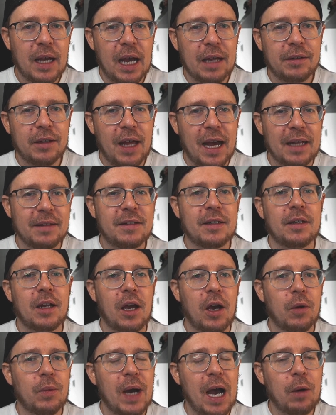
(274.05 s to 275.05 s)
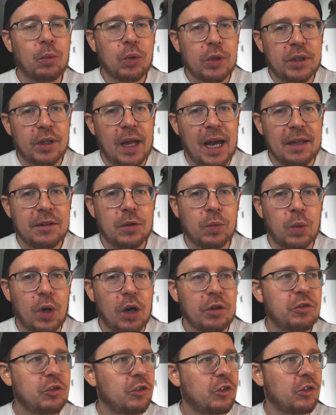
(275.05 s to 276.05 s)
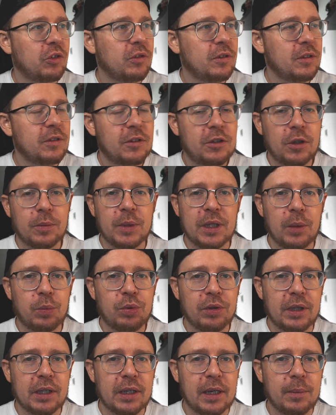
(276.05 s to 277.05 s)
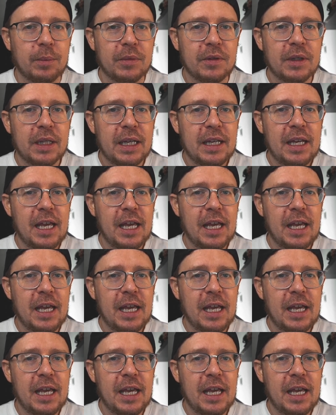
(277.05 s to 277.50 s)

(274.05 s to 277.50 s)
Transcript: I'd like to know. I would like to watch some of the prelims.